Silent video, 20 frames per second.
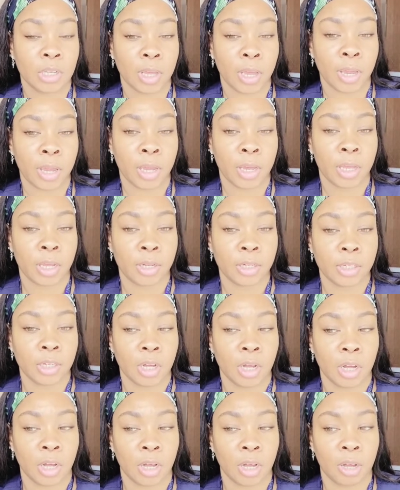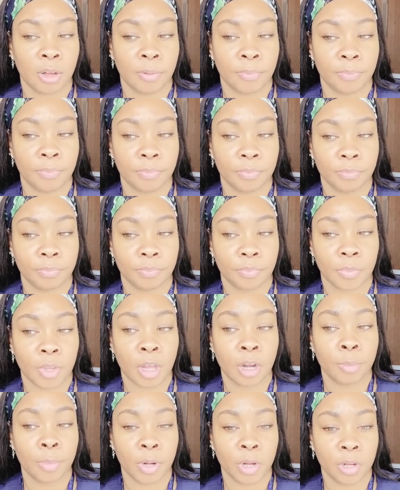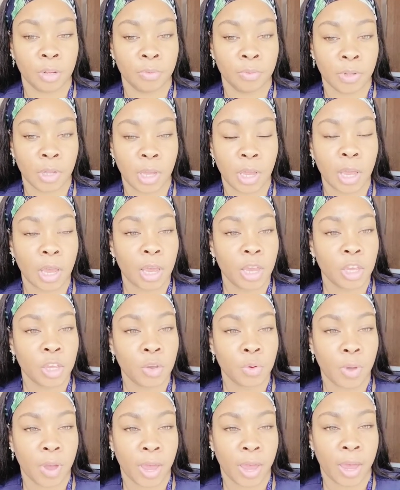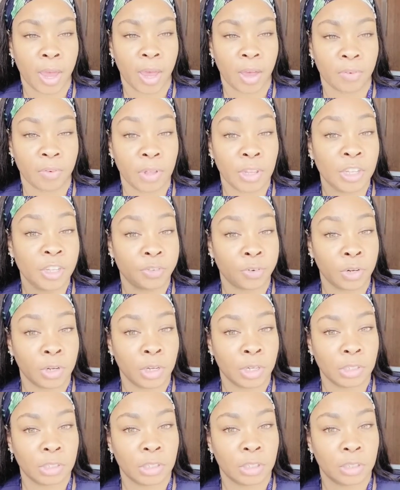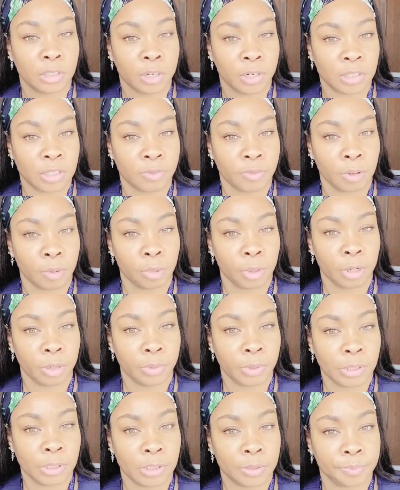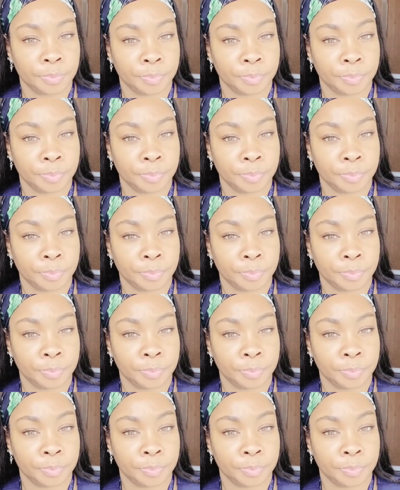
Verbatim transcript: and um and above. You have, at least for us, thirty-seven completed weeks.